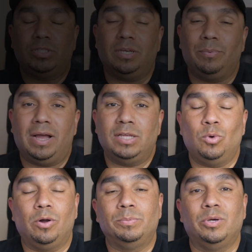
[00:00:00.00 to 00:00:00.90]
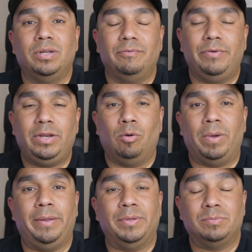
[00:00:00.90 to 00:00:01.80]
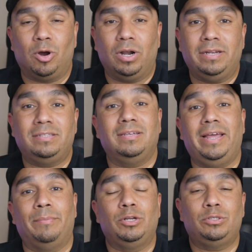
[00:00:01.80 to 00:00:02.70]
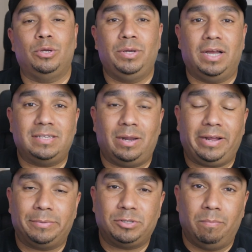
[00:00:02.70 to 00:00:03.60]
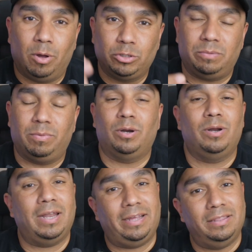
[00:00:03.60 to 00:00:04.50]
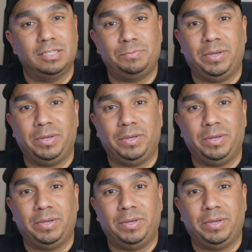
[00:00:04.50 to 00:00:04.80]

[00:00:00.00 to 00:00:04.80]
what's up guys? Welcome to another video. My name is Marlon. Today I'm going to show you guys how to capture motion blur like in this